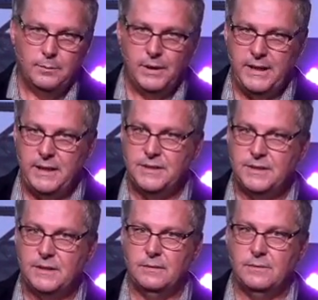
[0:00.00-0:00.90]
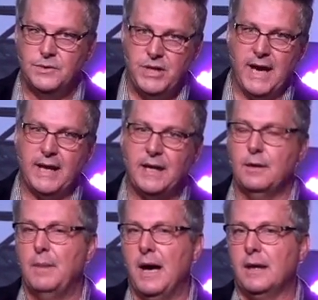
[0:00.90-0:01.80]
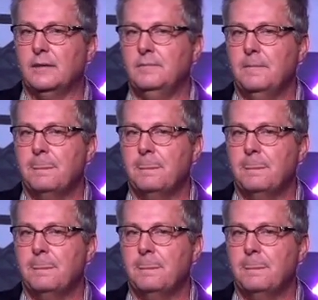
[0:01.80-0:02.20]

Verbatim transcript: please check at the bottom,